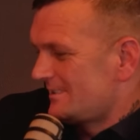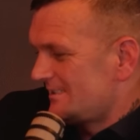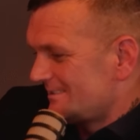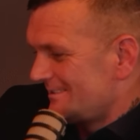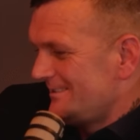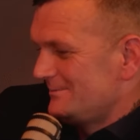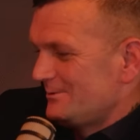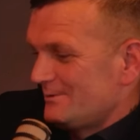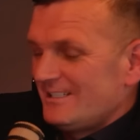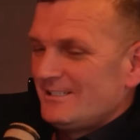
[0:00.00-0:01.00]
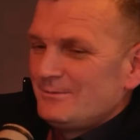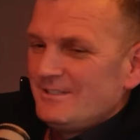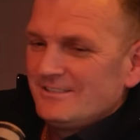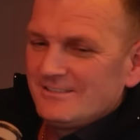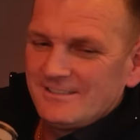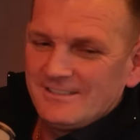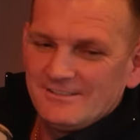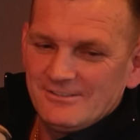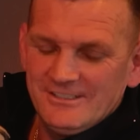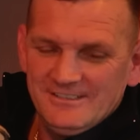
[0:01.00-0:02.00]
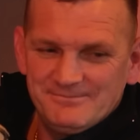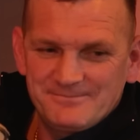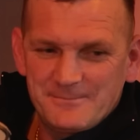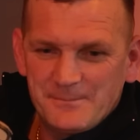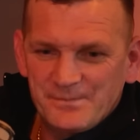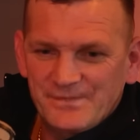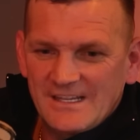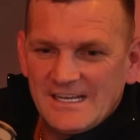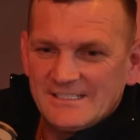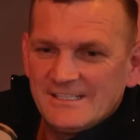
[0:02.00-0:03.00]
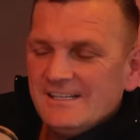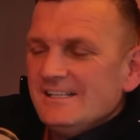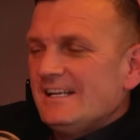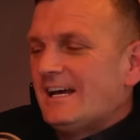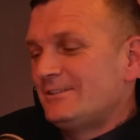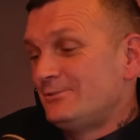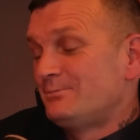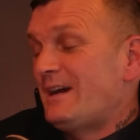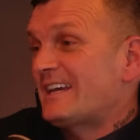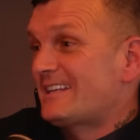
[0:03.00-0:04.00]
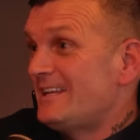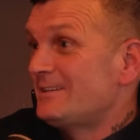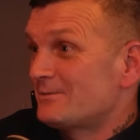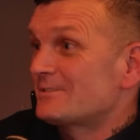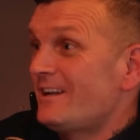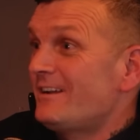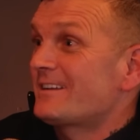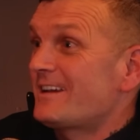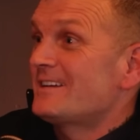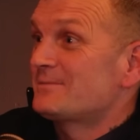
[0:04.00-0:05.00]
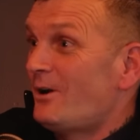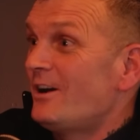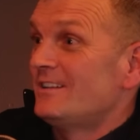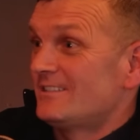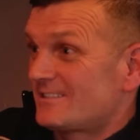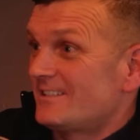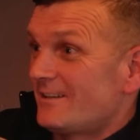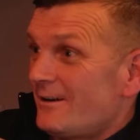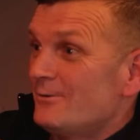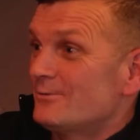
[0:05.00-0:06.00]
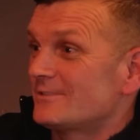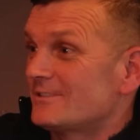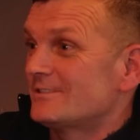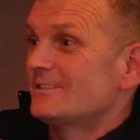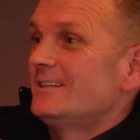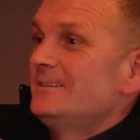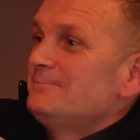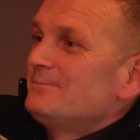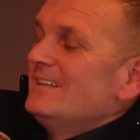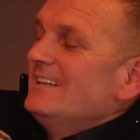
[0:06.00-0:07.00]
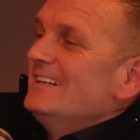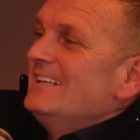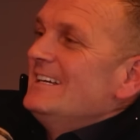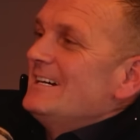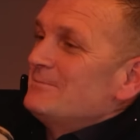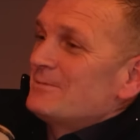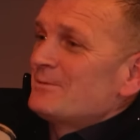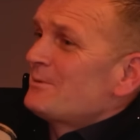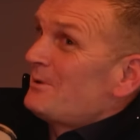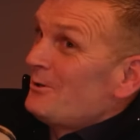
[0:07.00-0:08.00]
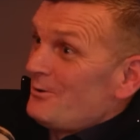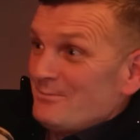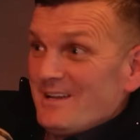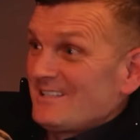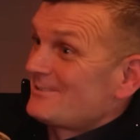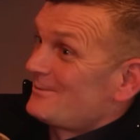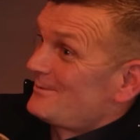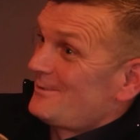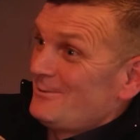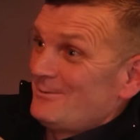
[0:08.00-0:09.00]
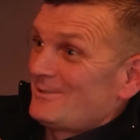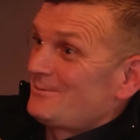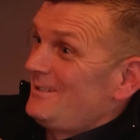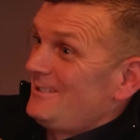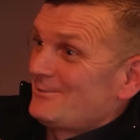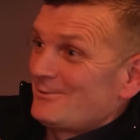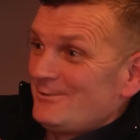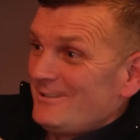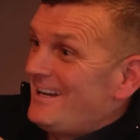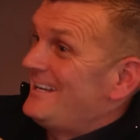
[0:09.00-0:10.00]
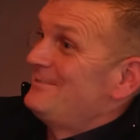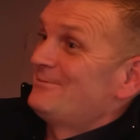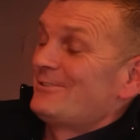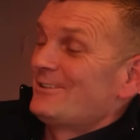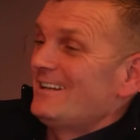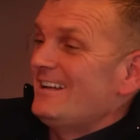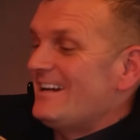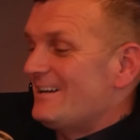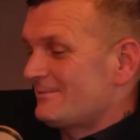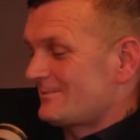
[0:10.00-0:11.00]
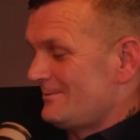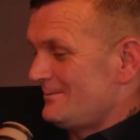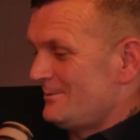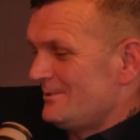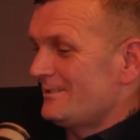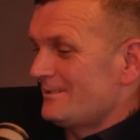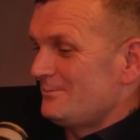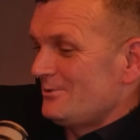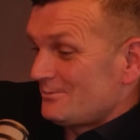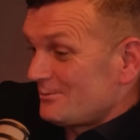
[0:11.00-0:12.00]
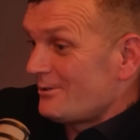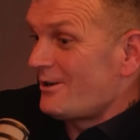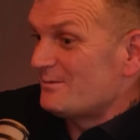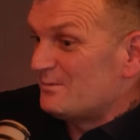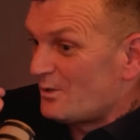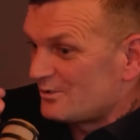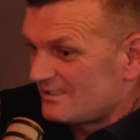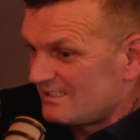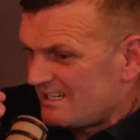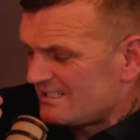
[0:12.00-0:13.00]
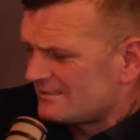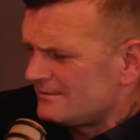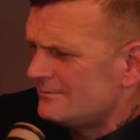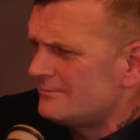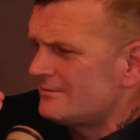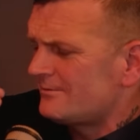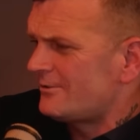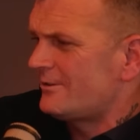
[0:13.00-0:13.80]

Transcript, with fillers: say his name. We were there one right? And and you back then there was a lot of gas bottles in the houses and and we were pure messers now as well, you know, anting for the laugh. So one of the boys were all buzzing gas out of